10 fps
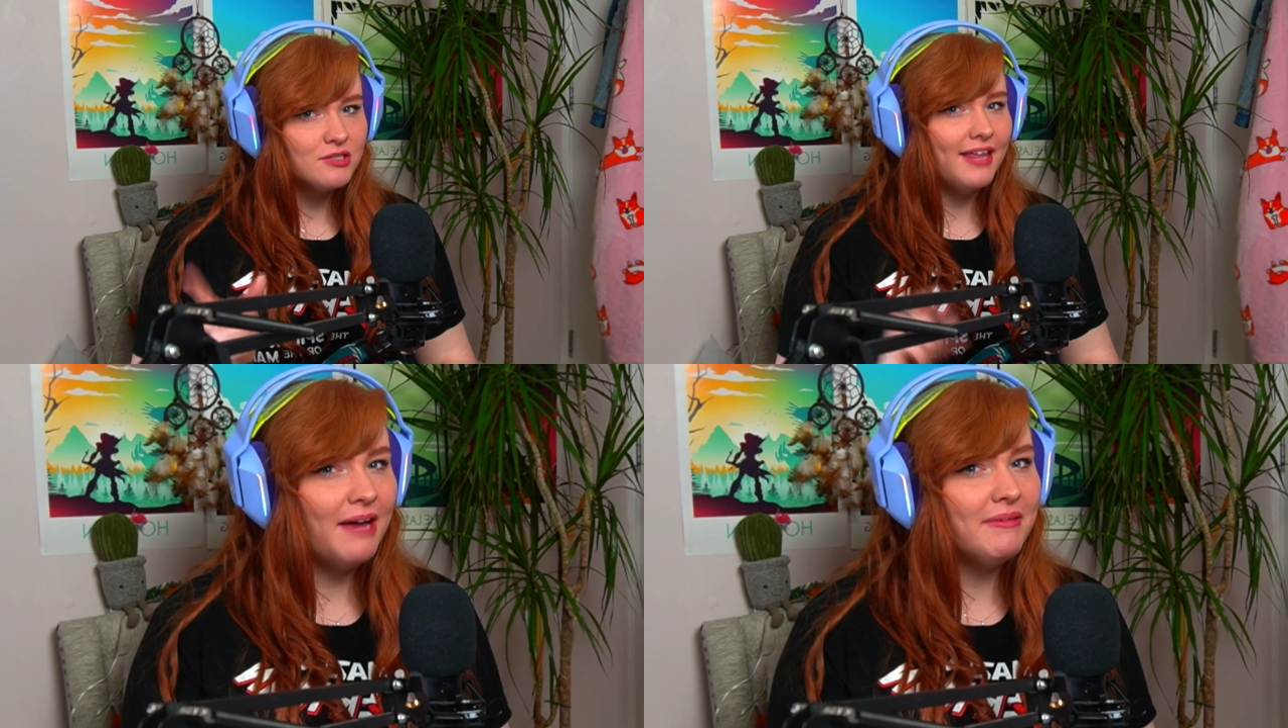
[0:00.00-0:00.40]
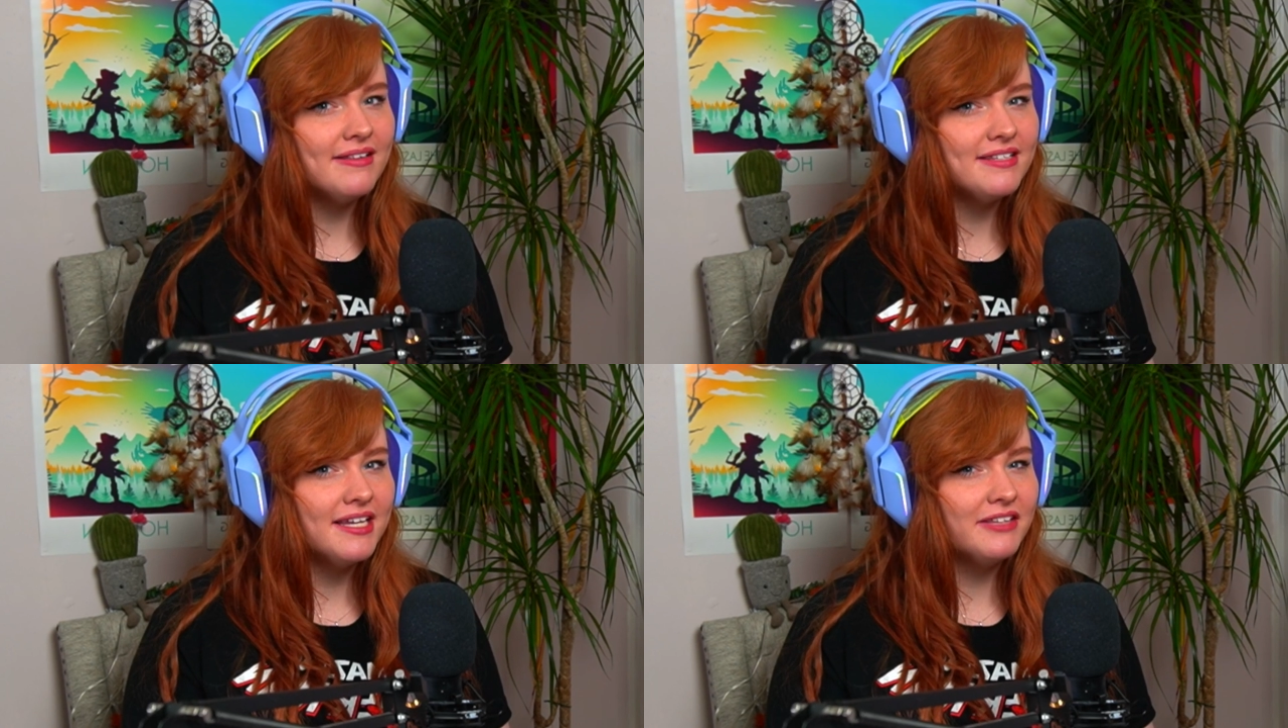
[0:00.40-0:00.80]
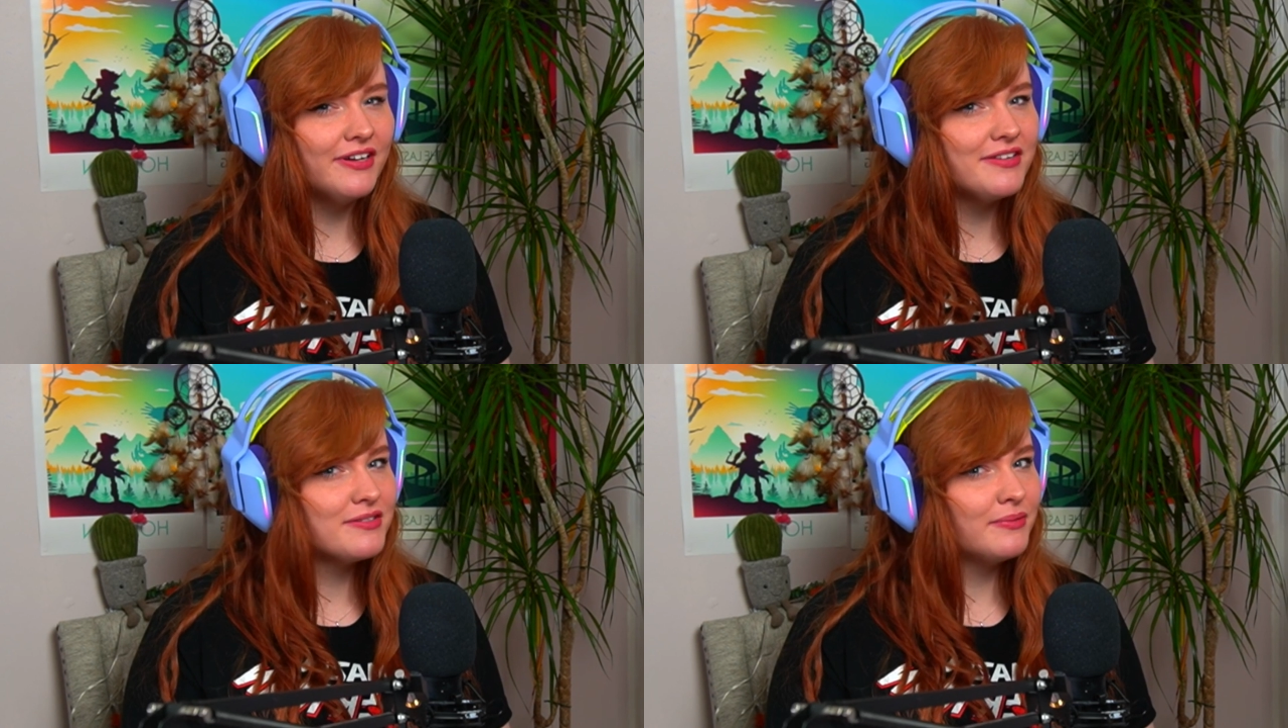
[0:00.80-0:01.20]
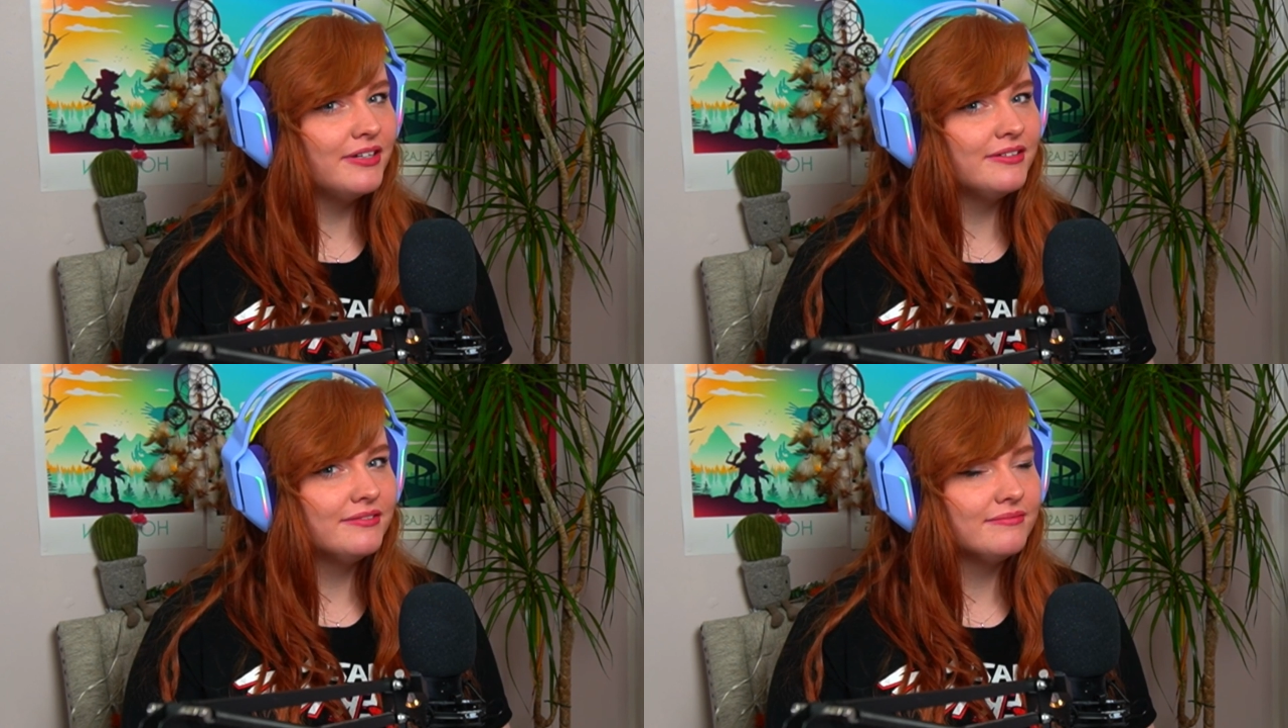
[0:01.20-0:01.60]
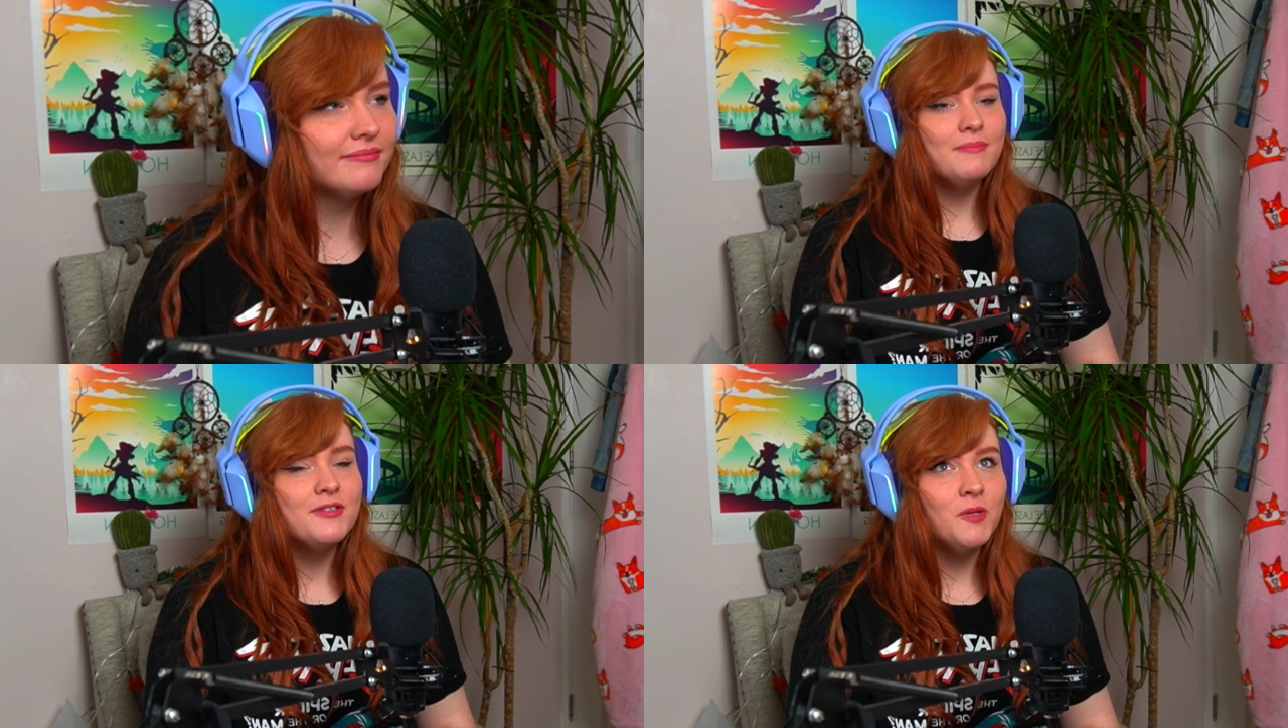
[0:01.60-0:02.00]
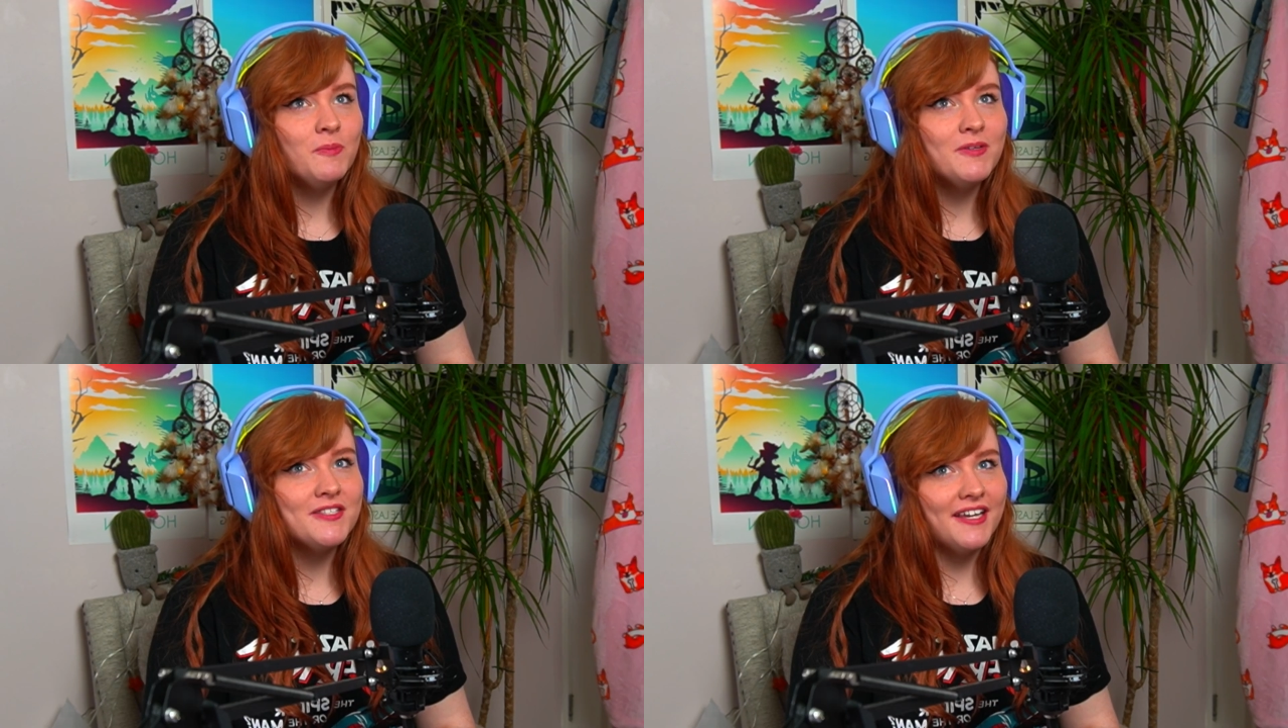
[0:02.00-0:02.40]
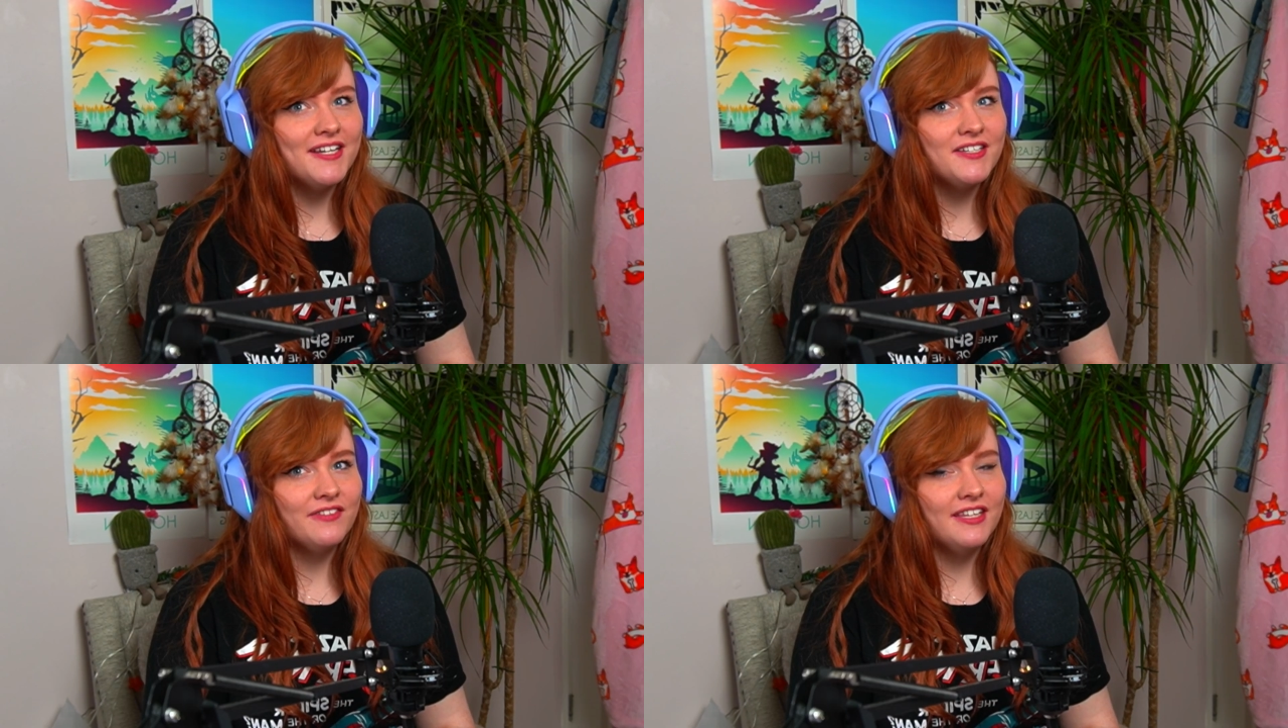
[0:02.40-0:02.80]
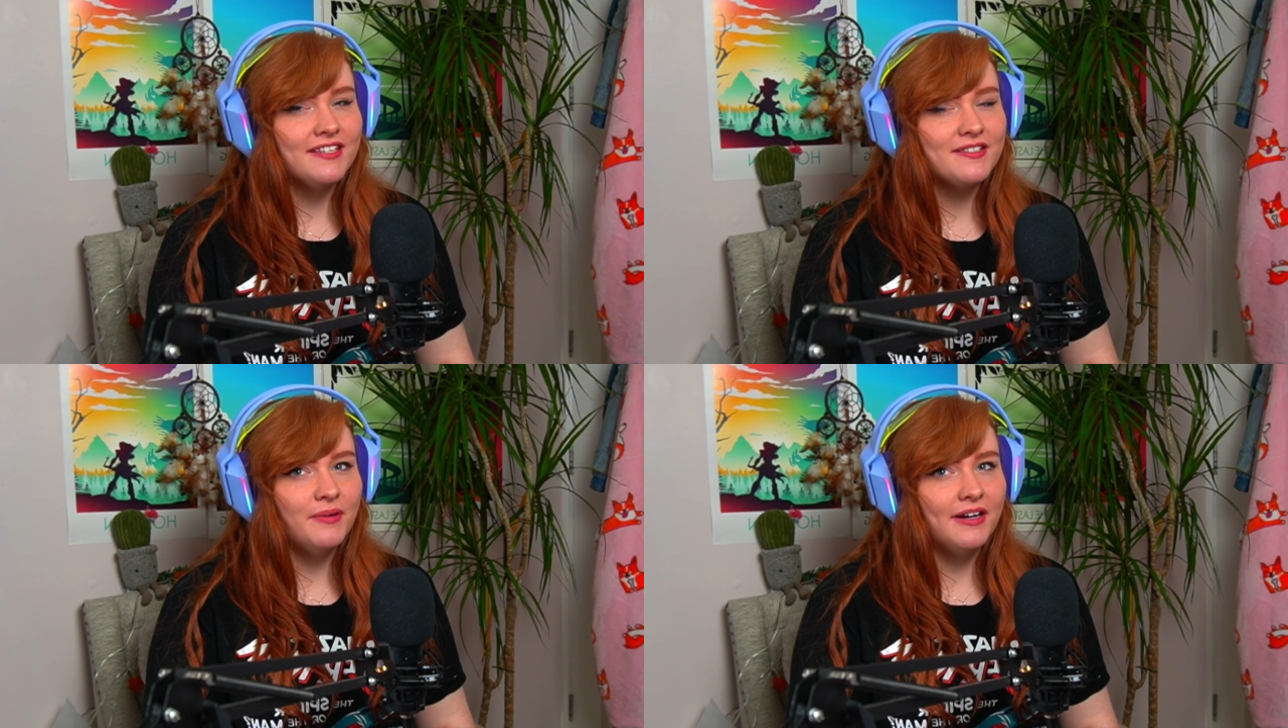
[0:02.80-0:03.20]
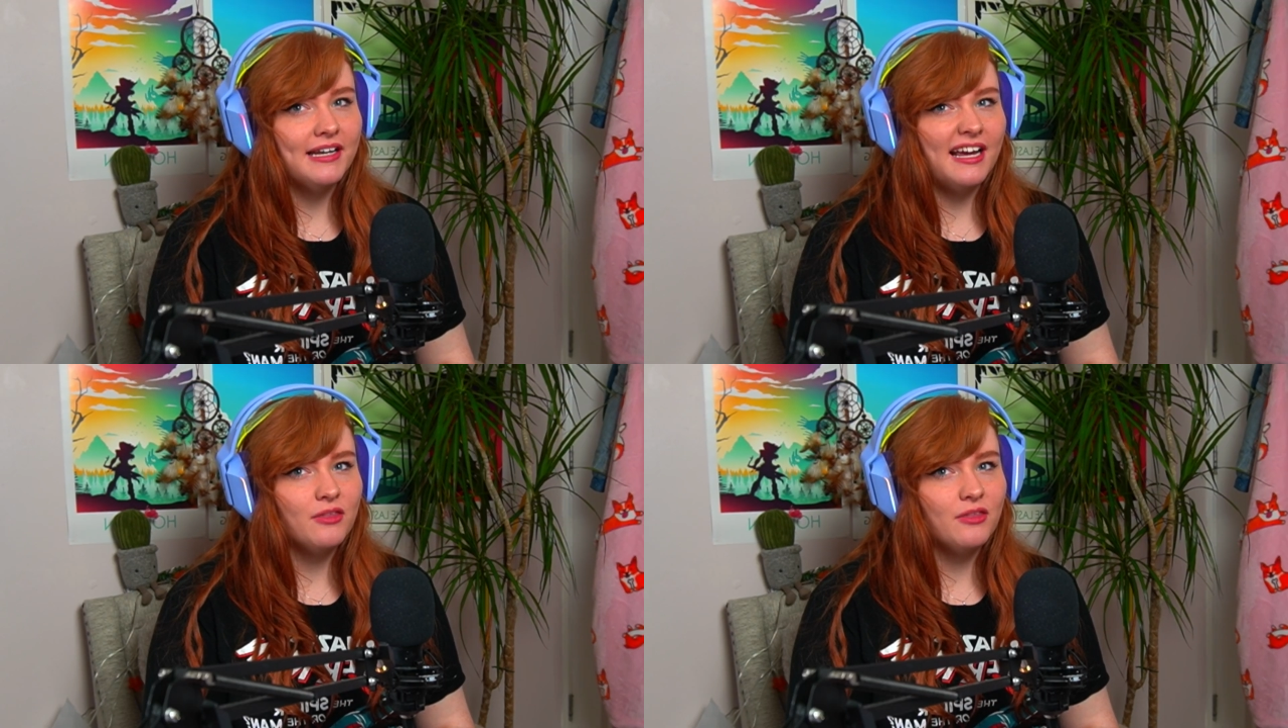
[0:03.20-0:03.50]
Saw that without seeing the first one. But I'm super psyched for this one.